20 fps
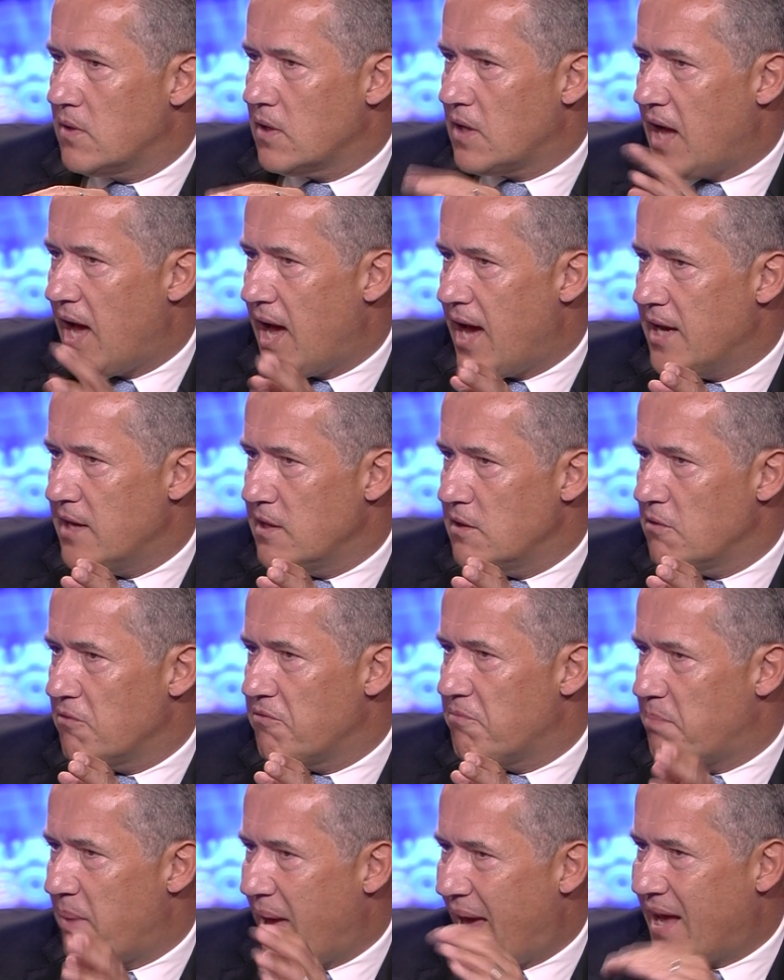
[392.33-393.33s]
the kind
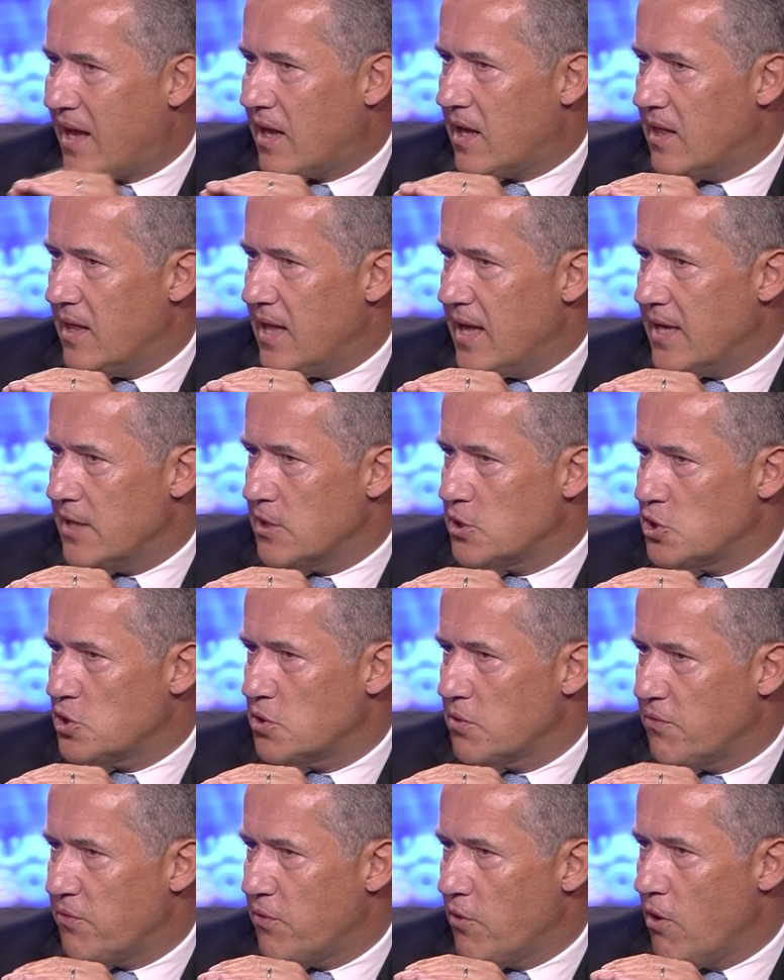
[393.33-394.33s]
of
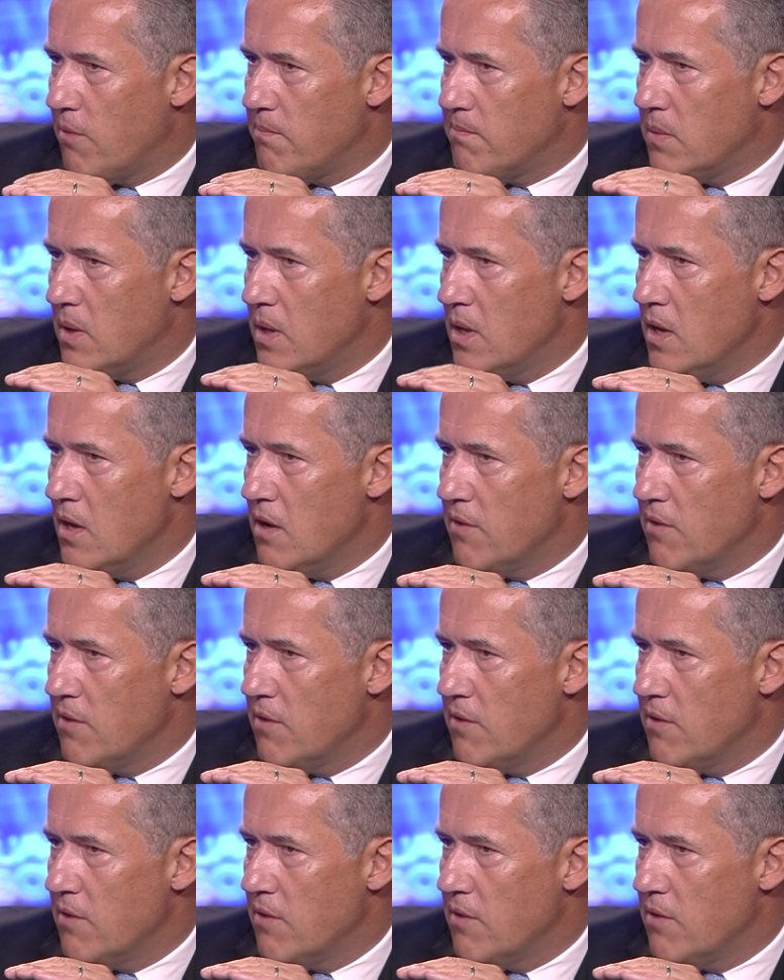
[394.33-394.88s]
backlash from